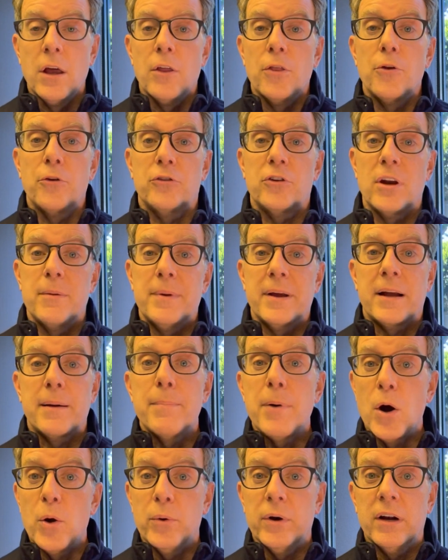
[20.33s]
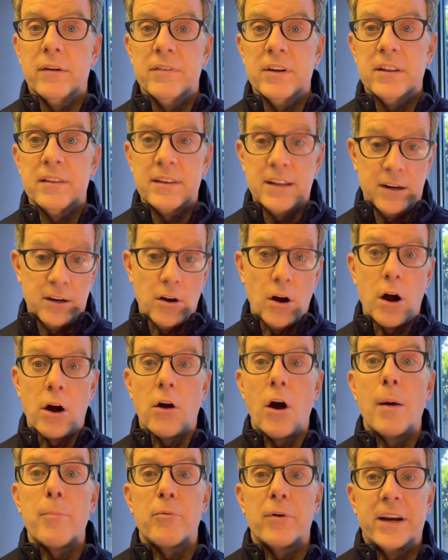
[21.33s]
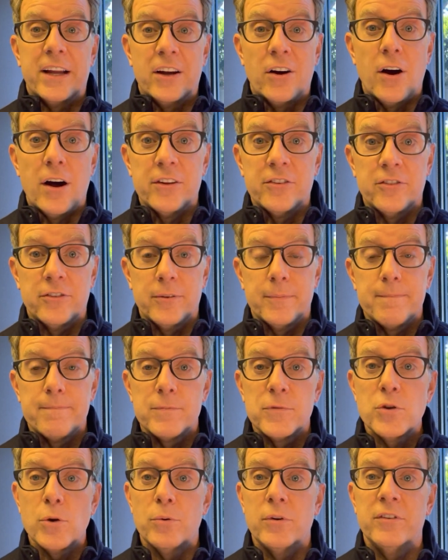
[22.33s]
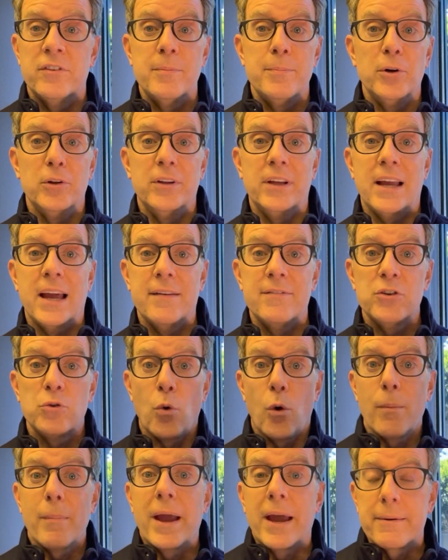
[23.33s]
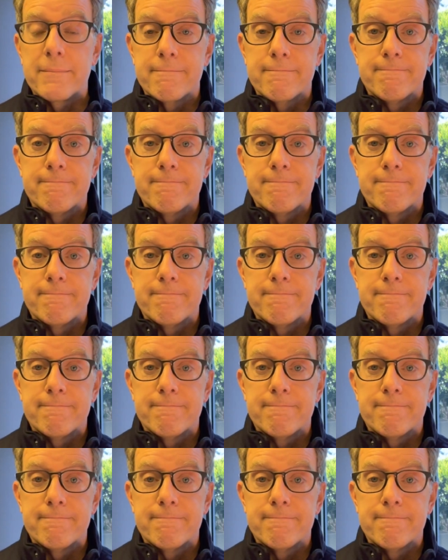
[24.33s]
There's going to be a component of it that are operating costs. So does the building have a doorman?